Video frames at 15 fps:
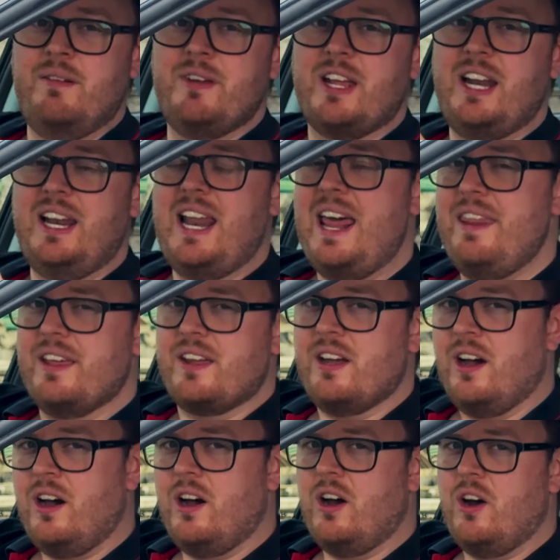I'm gonna let the
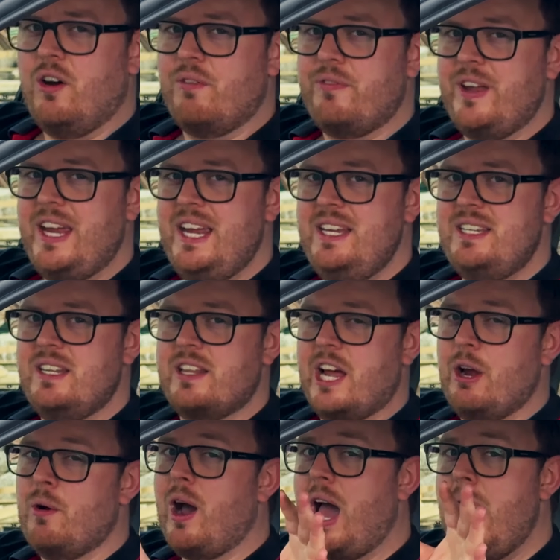car off easy
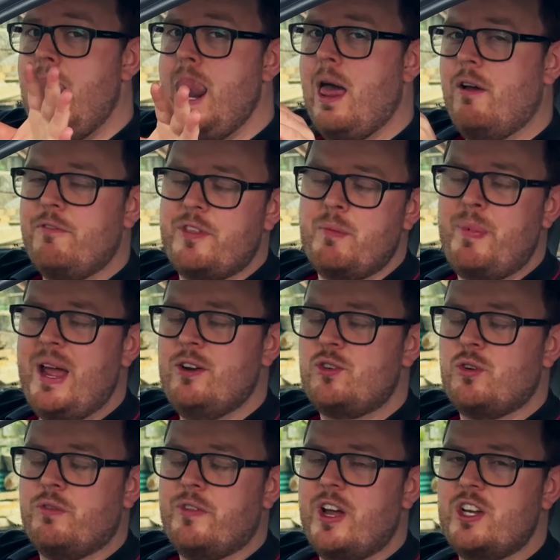though. I loved the
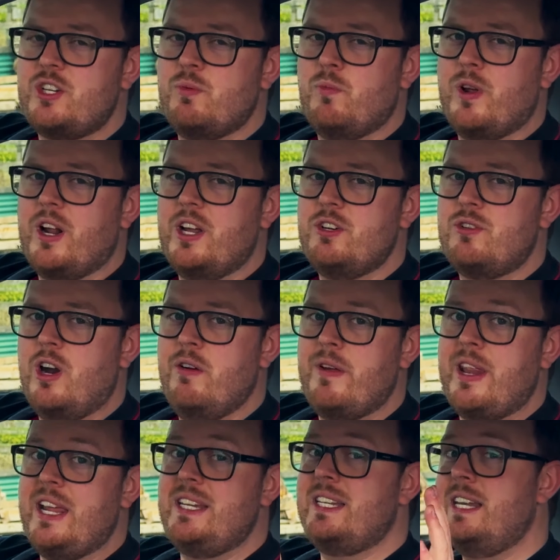petrol version when I drove
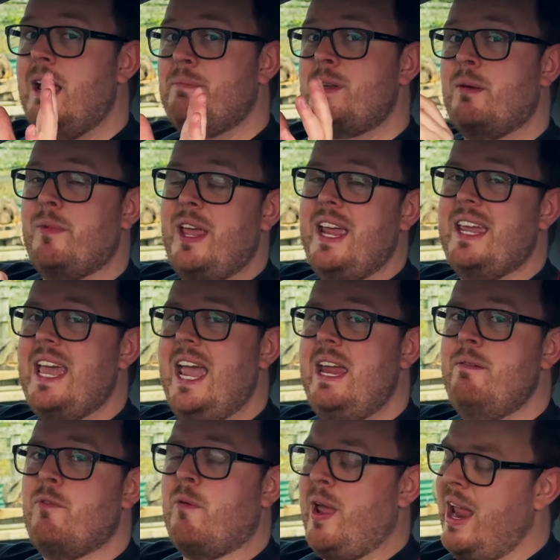it. They stepped up their
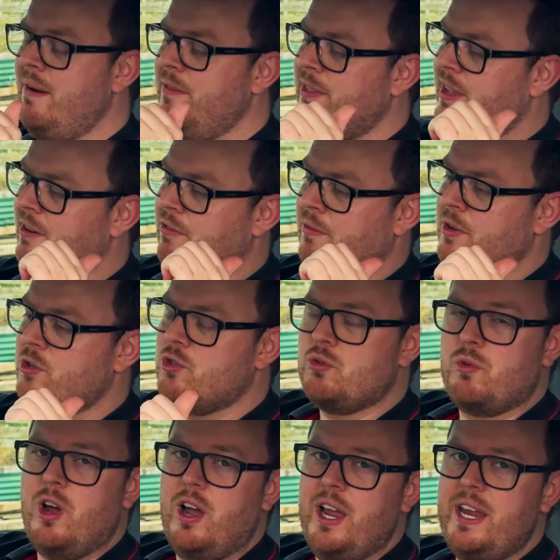game, everything from the
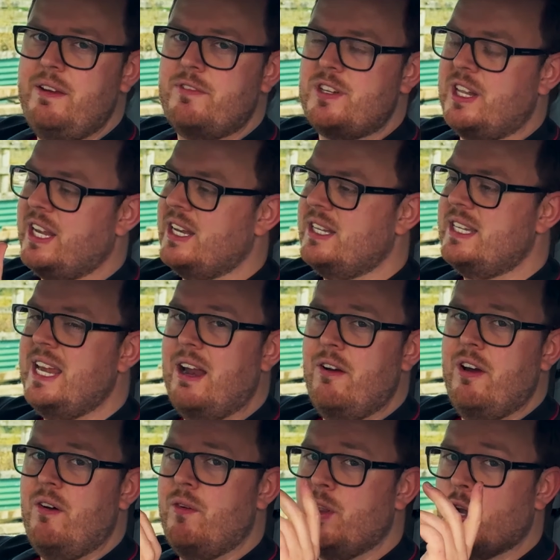drive to the
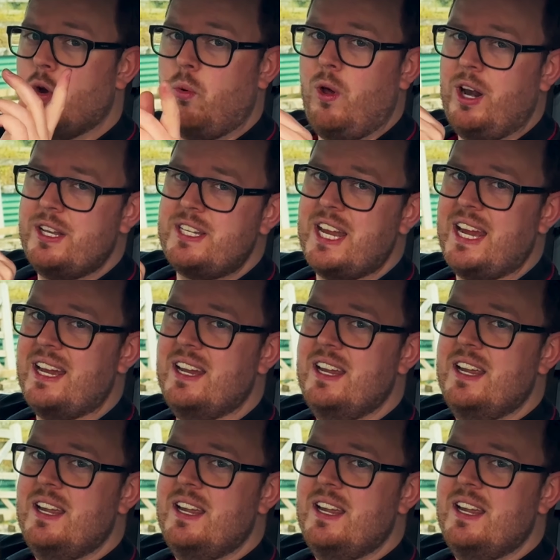interior and the quality.